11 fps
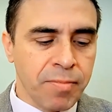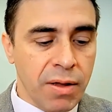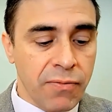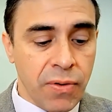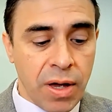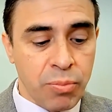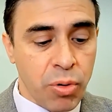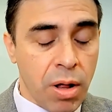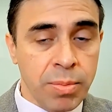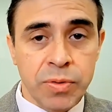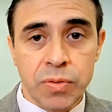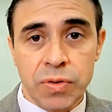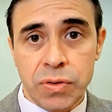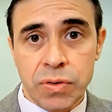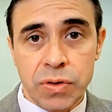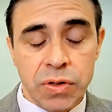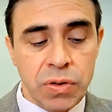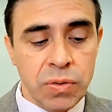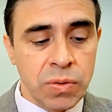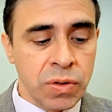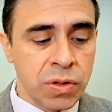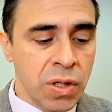If you had problems with certain
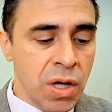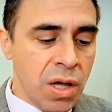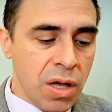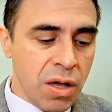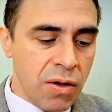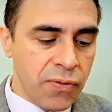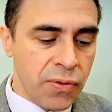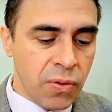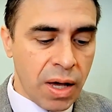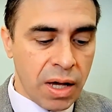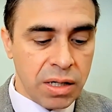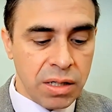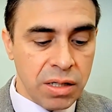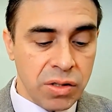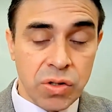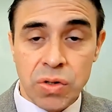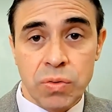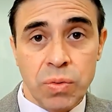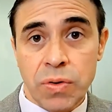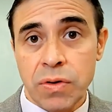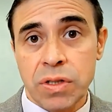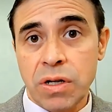students, if you had issues
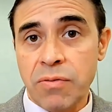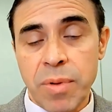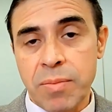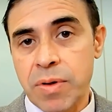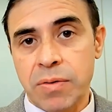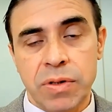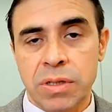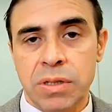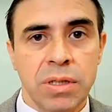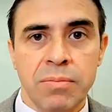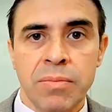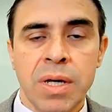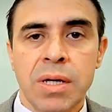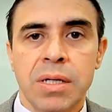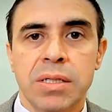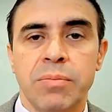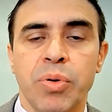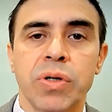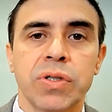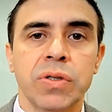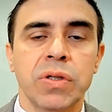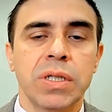with yourself, maybe there was some
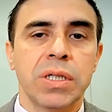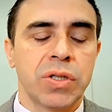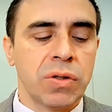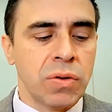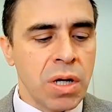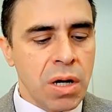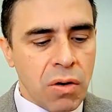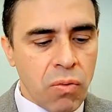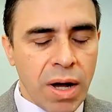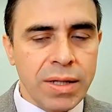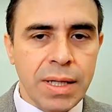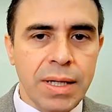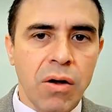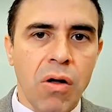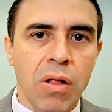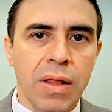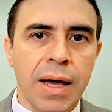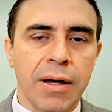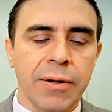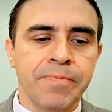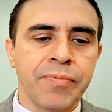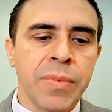personal issue, write that all
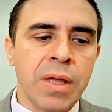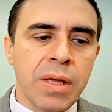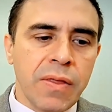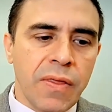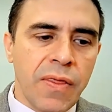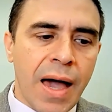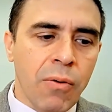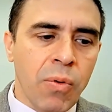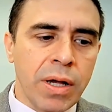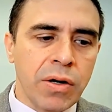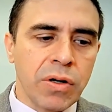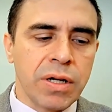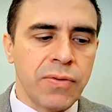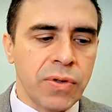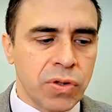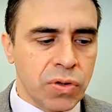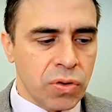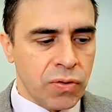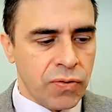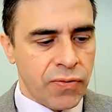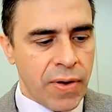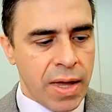out. That way it'll give you sort
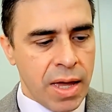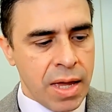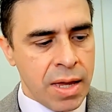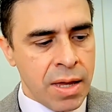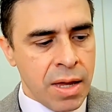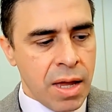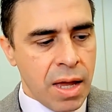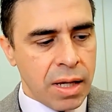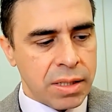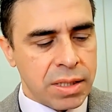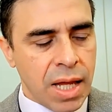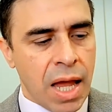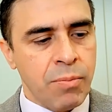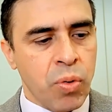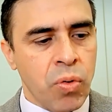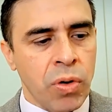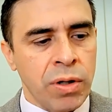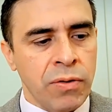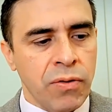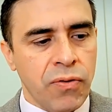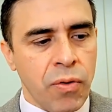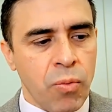of a standpoint
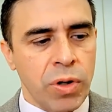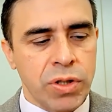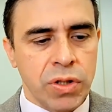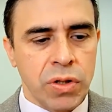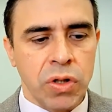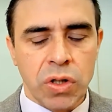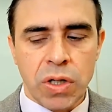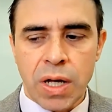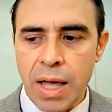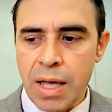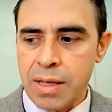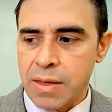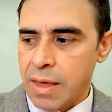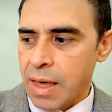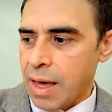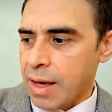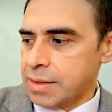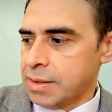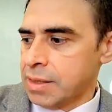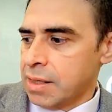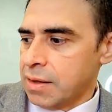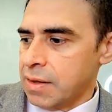from which to look at
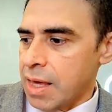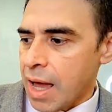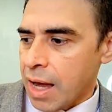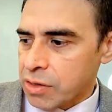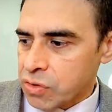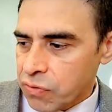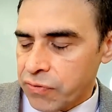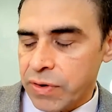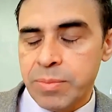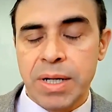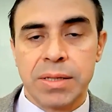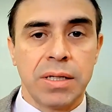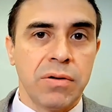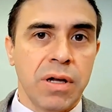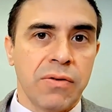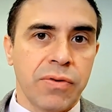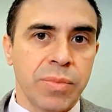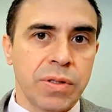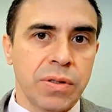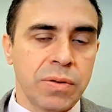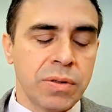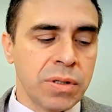the actual feedback that you get from
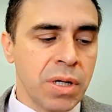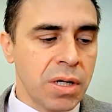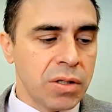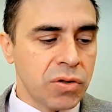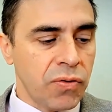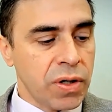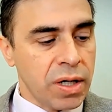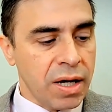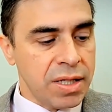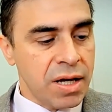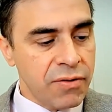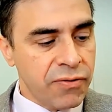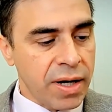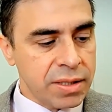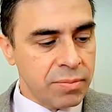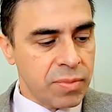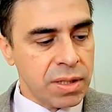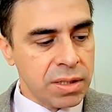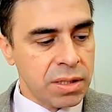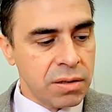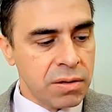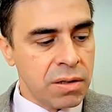students. So if you can identify some things
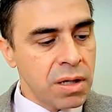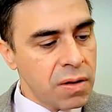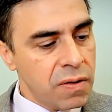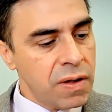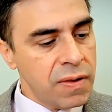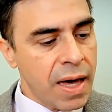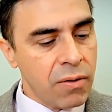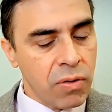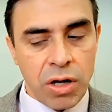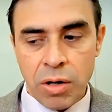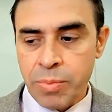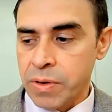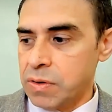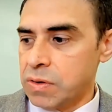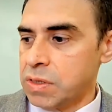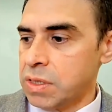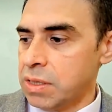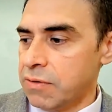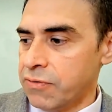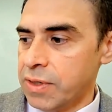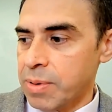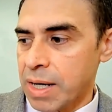here, then that will help you to see the
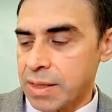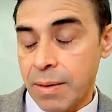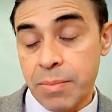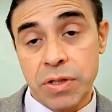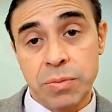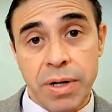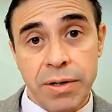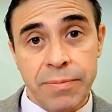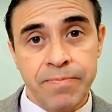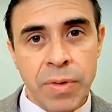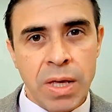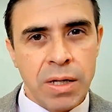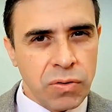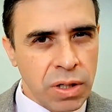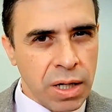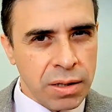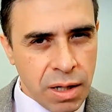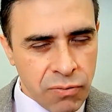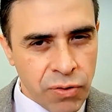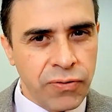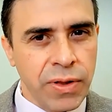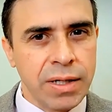feedback that much better. So again, a
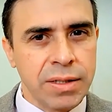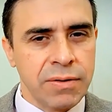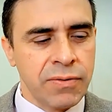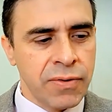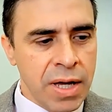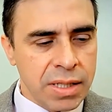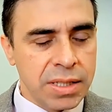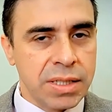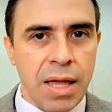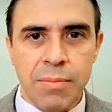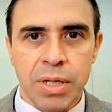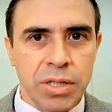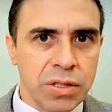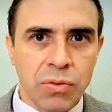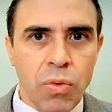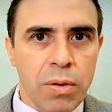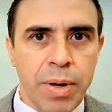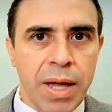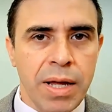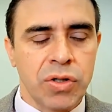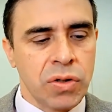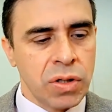reflective statement, just a
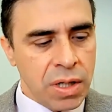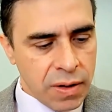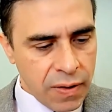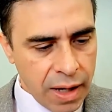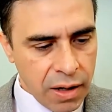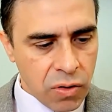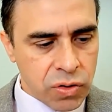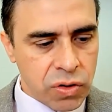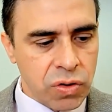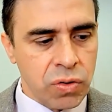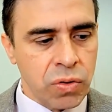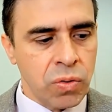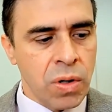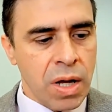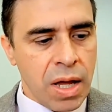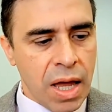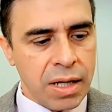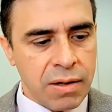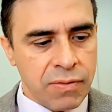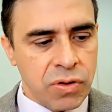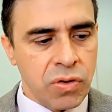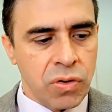one-pager that goes through and
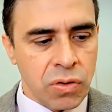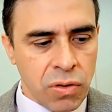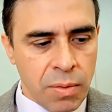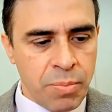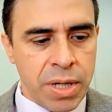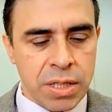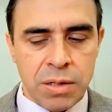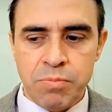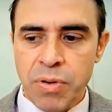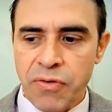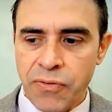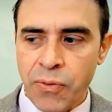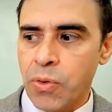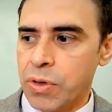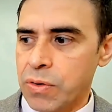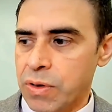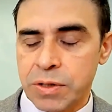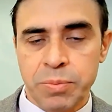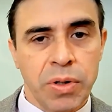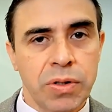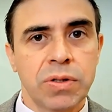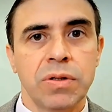gives your opinion before you're
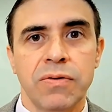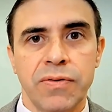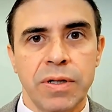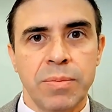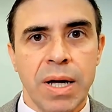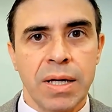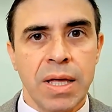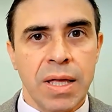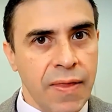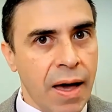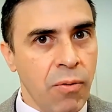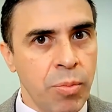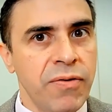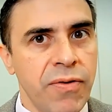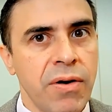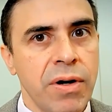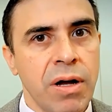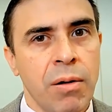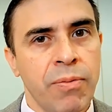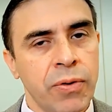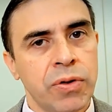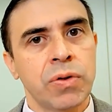exposed to the feedback. That will be very
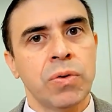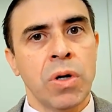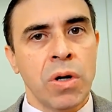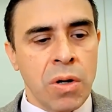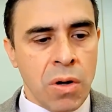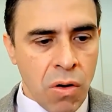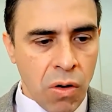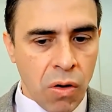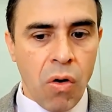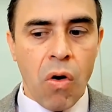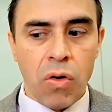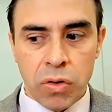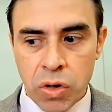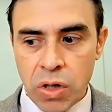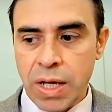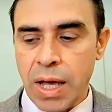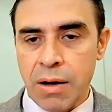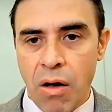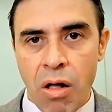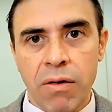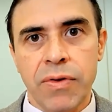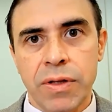helpful to look at
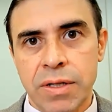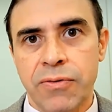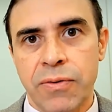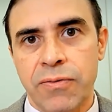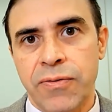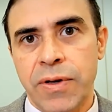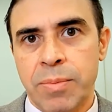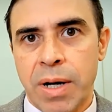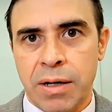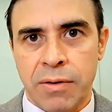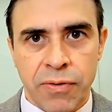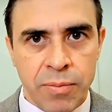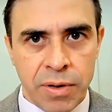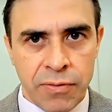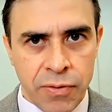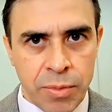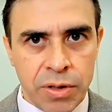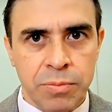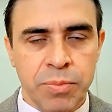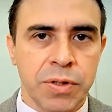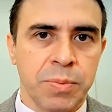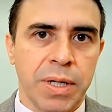all of the different feedback from a
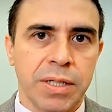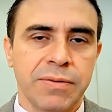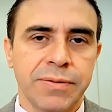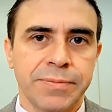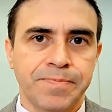good perspective.